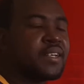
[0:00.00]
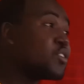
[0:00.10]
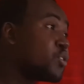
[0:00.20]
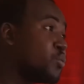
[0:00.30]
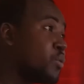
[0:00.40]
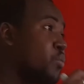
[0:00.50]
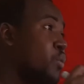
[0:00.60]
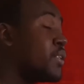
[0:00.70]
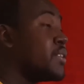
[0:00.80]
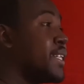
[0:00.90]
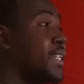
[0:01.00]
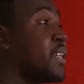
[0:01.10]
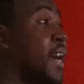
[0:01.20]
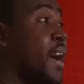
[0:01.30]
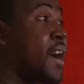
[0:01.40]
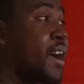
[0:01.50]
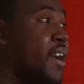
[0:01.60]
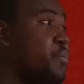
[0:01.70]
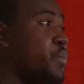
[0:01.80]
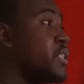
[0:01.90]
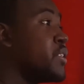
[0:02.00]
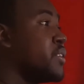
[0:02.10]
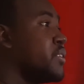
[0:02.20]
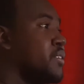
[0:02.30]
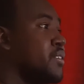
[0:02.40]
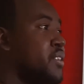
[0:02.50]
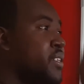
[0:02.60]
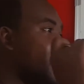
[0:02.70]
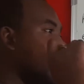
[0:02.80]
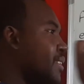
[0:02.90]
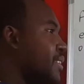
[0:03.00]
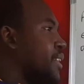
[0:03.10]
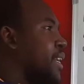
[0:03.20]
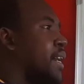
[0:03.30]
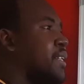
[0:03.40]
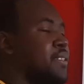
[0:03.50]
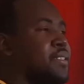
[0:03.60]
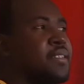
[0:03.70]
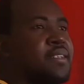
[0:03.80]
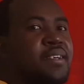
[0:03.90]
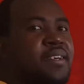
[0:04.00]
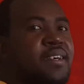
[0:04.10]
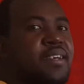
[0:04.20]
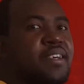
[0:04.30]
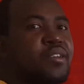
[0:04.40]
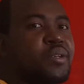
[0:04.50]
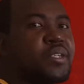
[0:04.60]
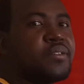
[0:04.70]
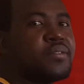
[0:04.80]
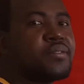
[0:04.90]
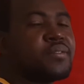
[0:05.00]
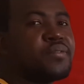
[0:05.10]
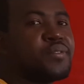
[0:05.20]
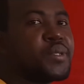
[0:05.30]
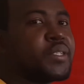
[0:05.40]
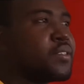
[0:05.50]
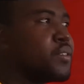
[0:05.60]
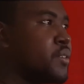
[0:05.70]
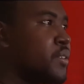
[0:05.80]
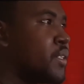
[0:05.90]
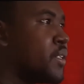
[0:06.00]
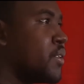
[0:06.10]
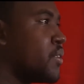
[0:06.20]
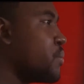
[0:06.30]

So we want to get a high pressure to hit the glass in order for it to, to